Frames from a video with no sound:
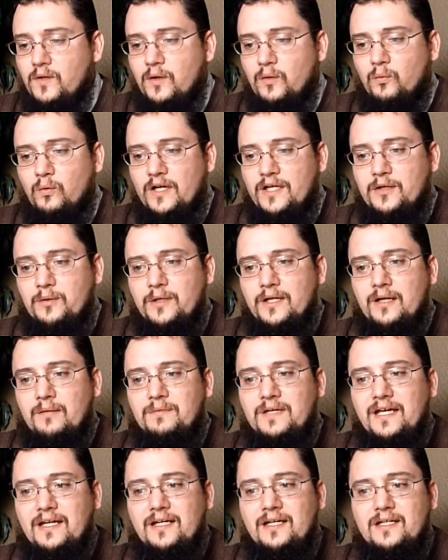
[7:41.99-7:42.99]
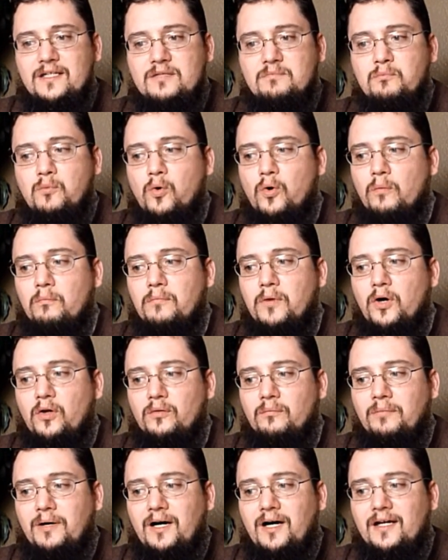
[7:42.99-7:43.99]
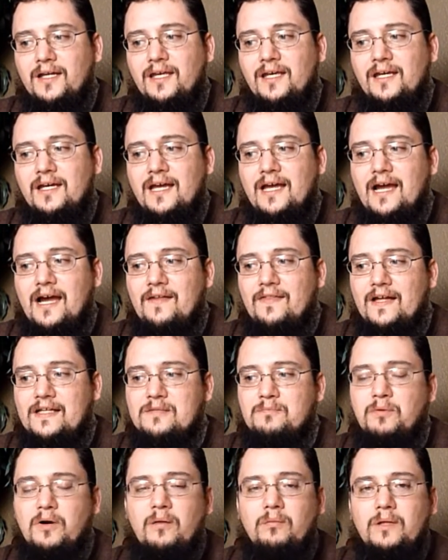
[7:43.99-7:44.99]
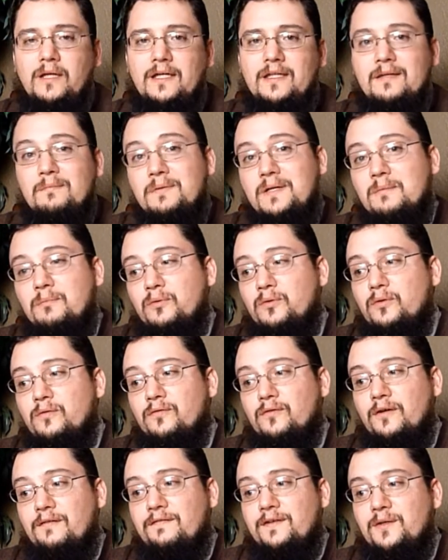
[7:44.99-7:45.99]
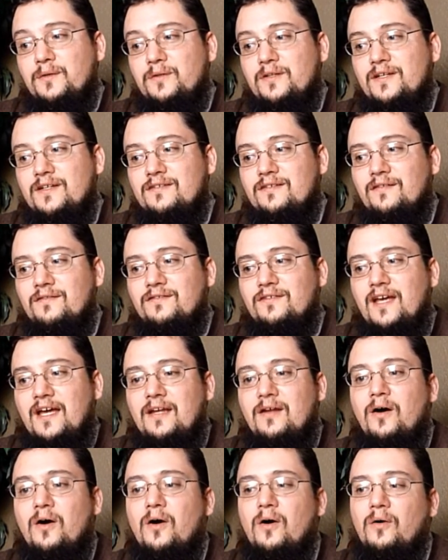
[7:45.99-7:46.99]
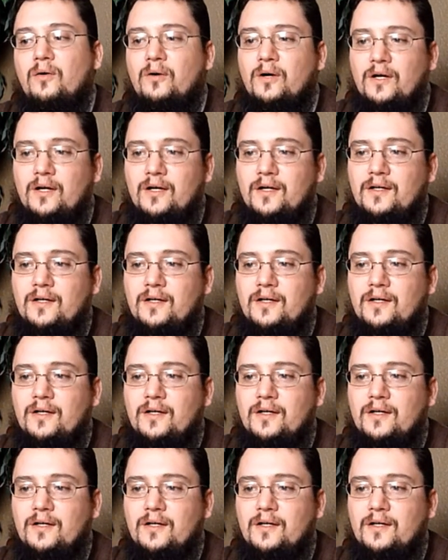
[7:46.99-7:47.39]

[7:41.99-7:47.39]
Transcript: What you end up getting is more malt body, and that's probably the people who've reviewed this have said, oh,